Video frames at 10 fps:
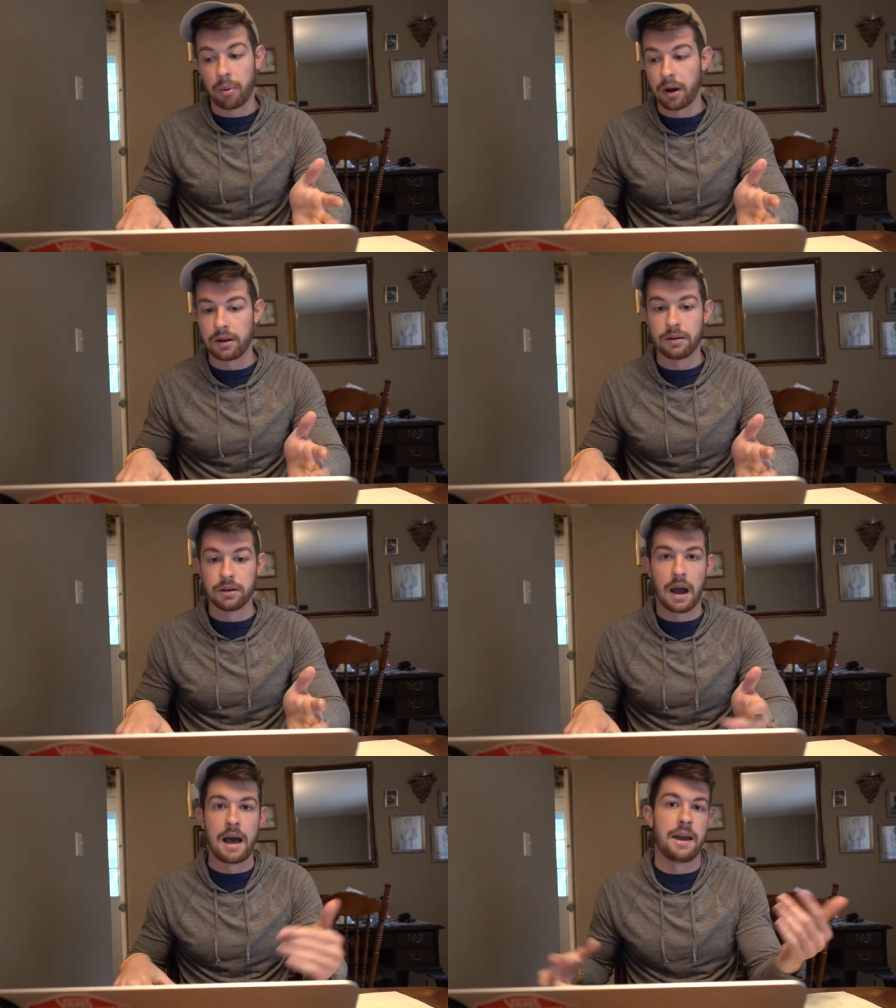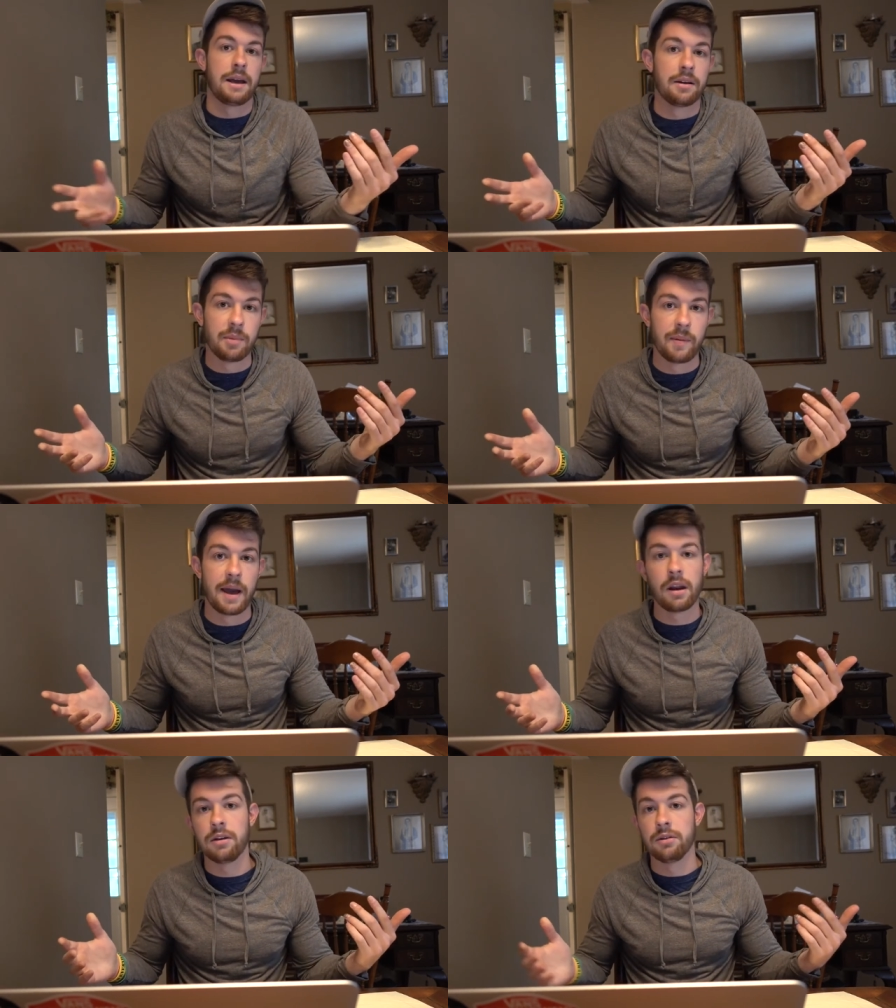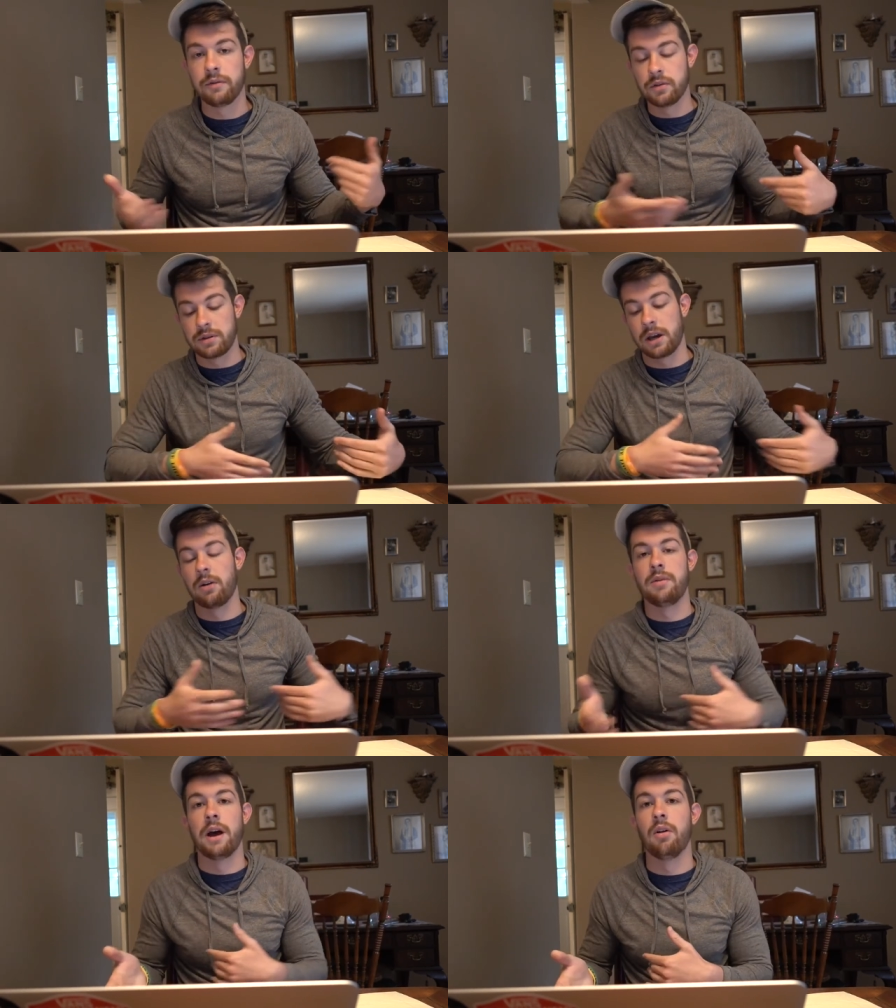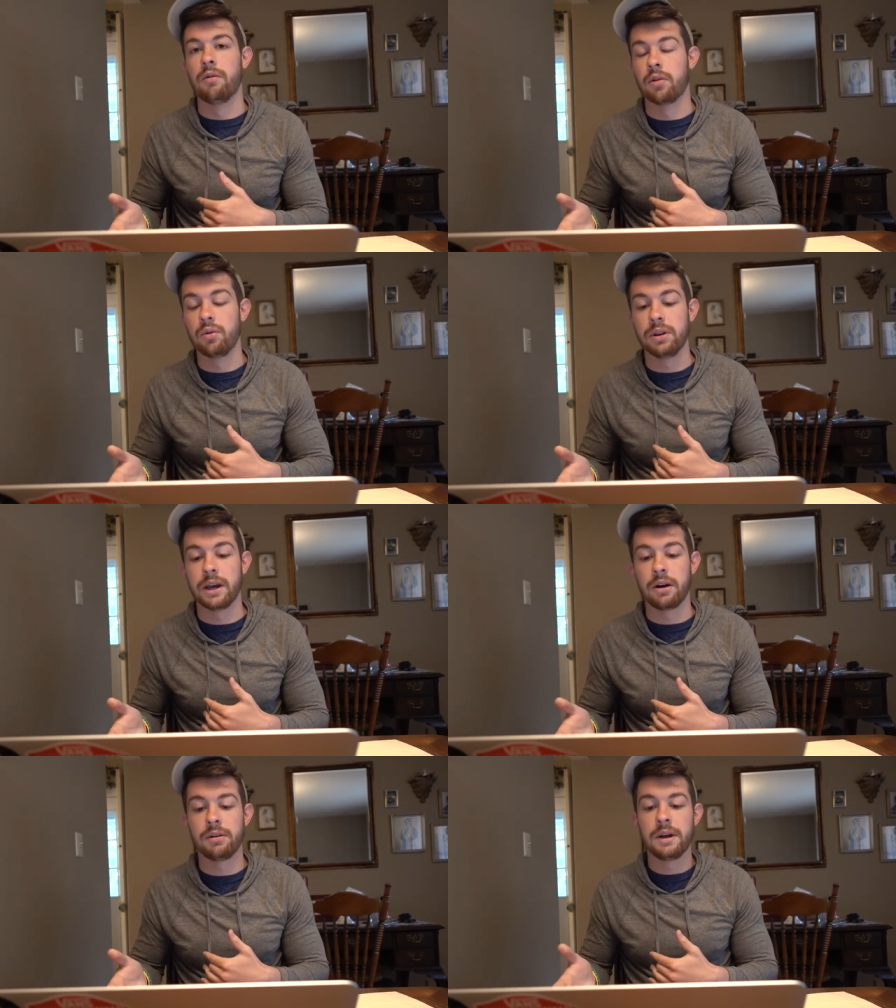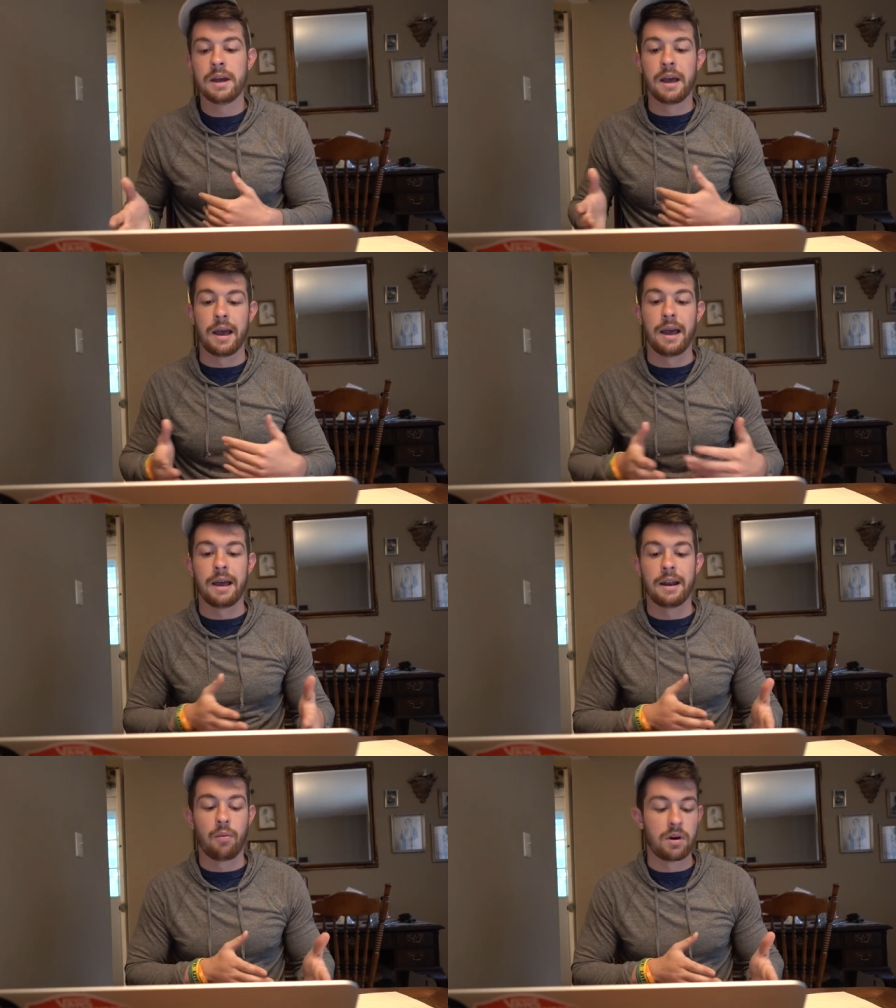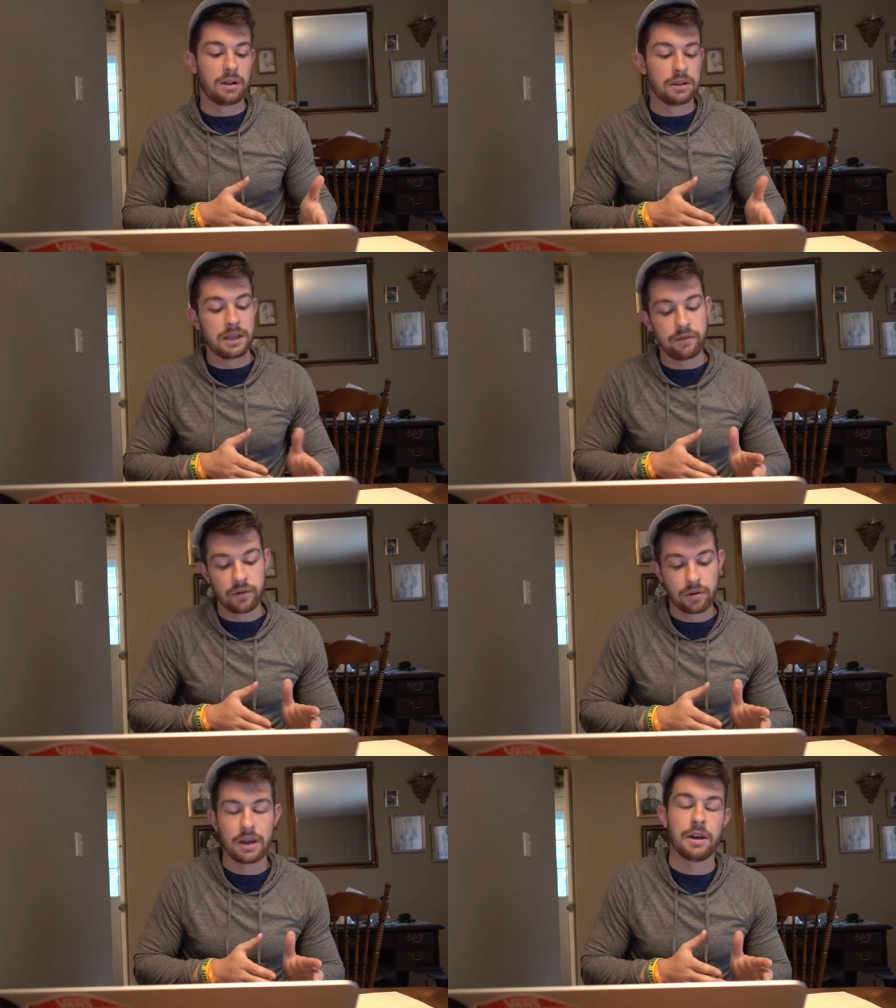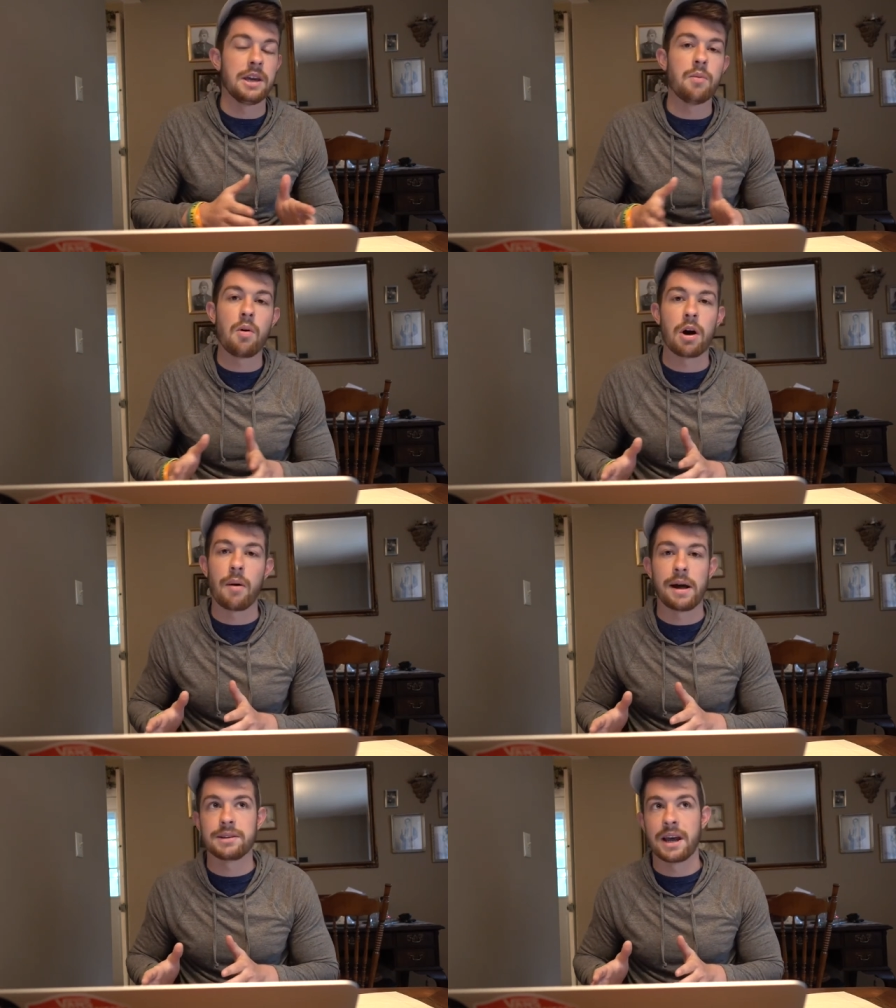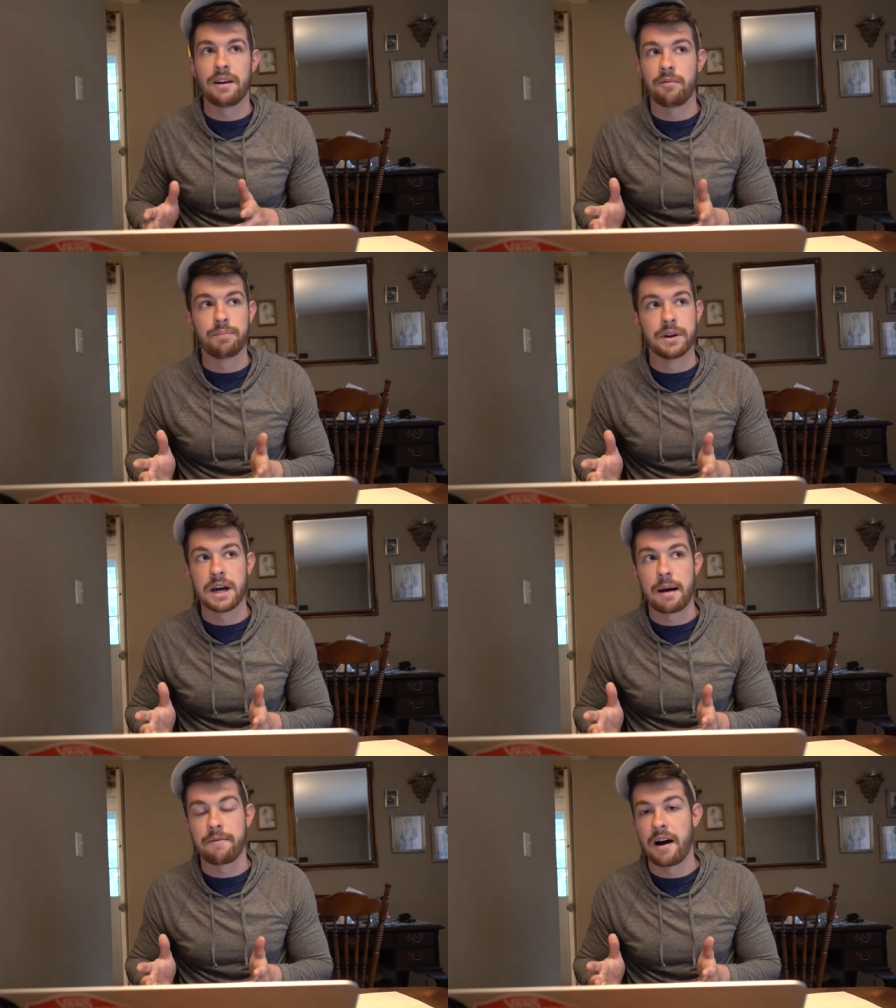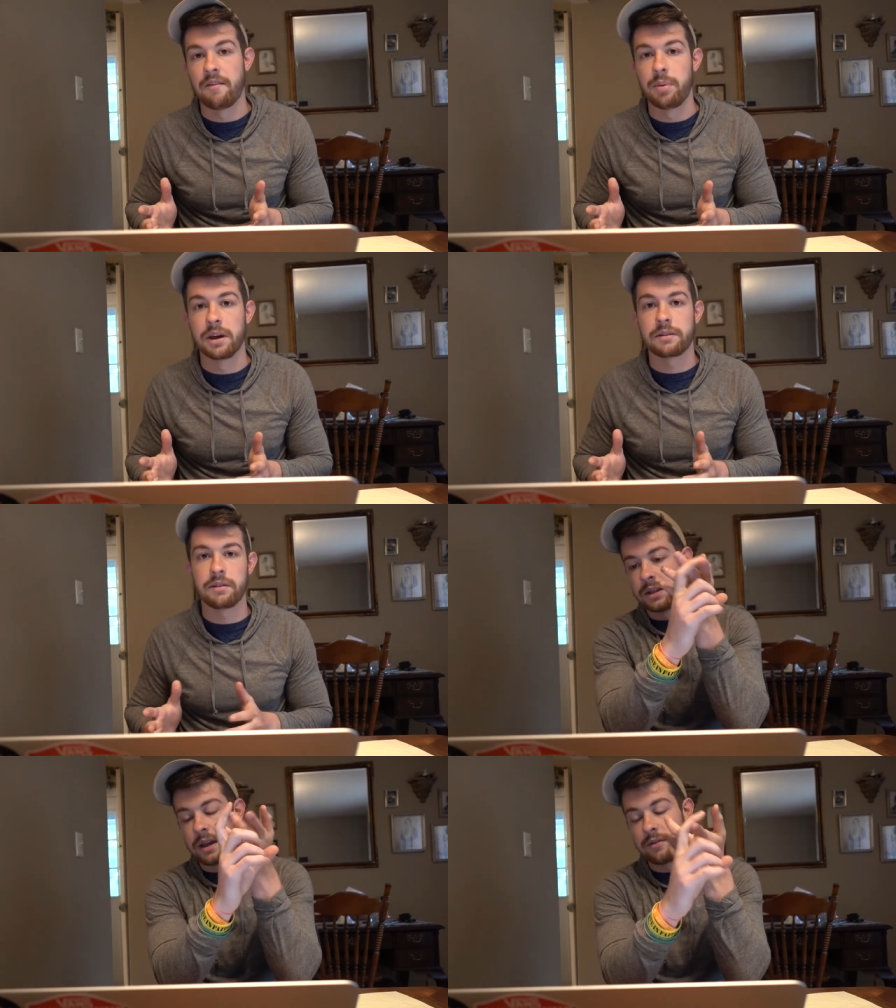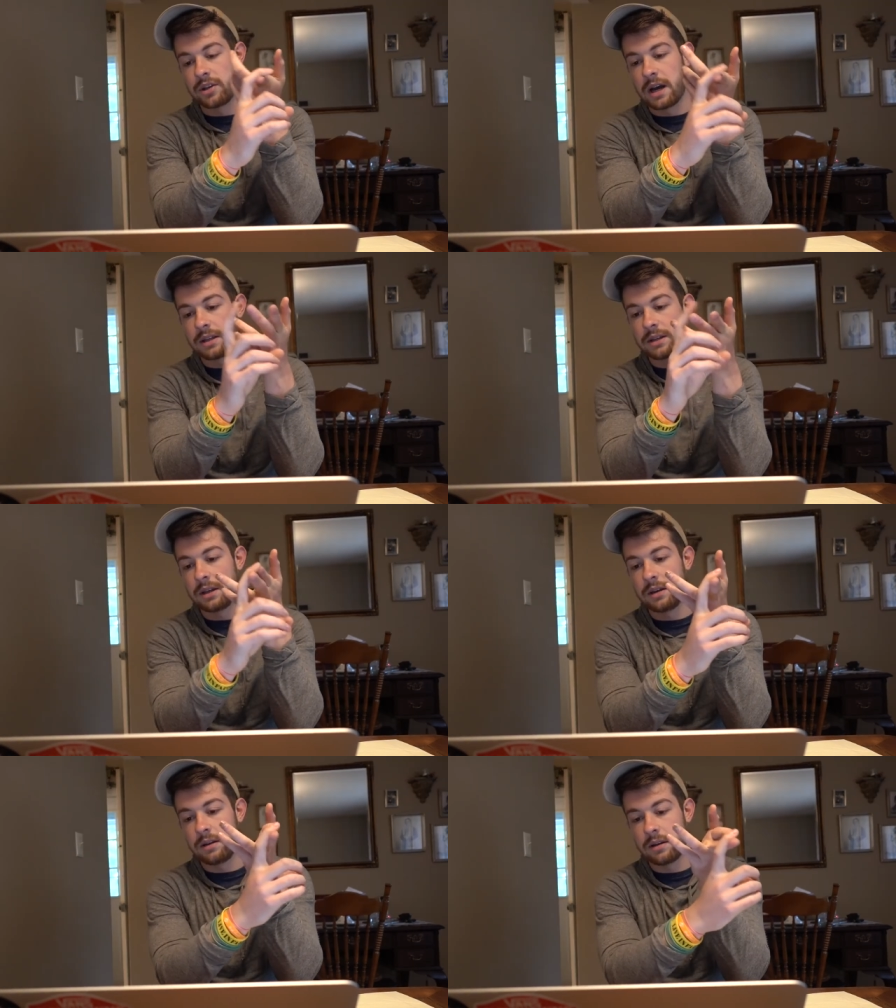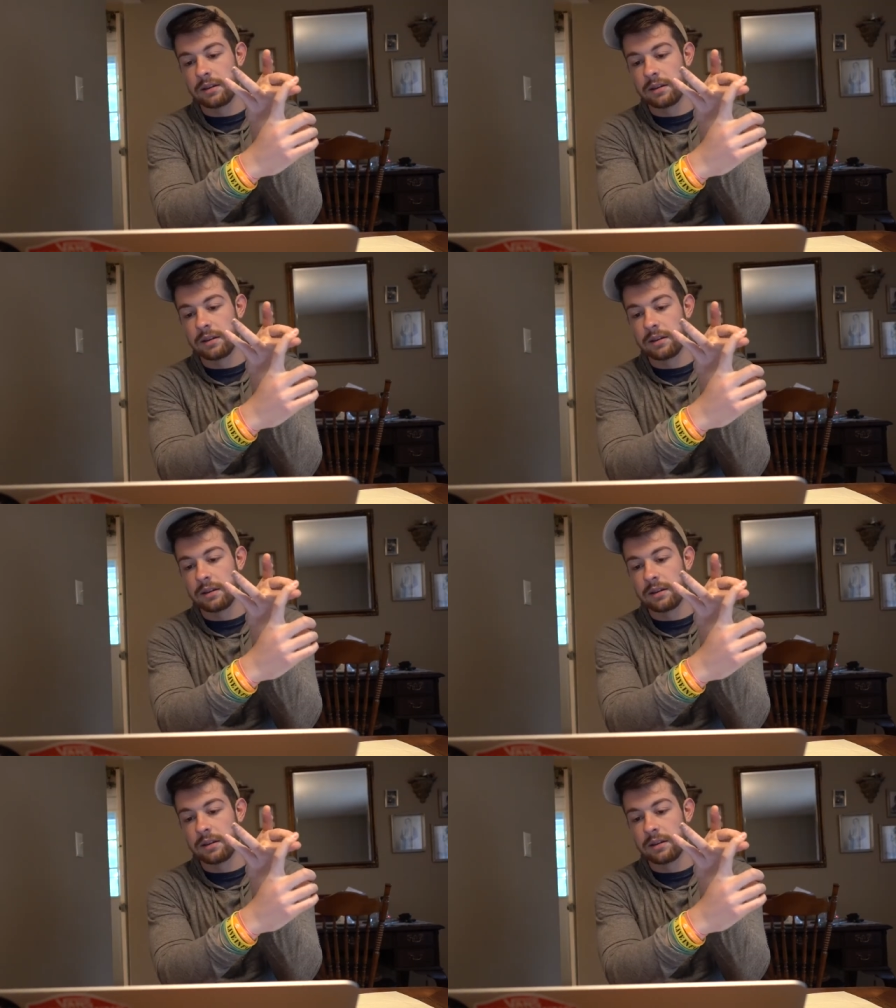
But you know, I ain't going to be mad at you if you take Odell over Julio and I want to leave you. He, won't go outside of the top five picks. And David Johnson,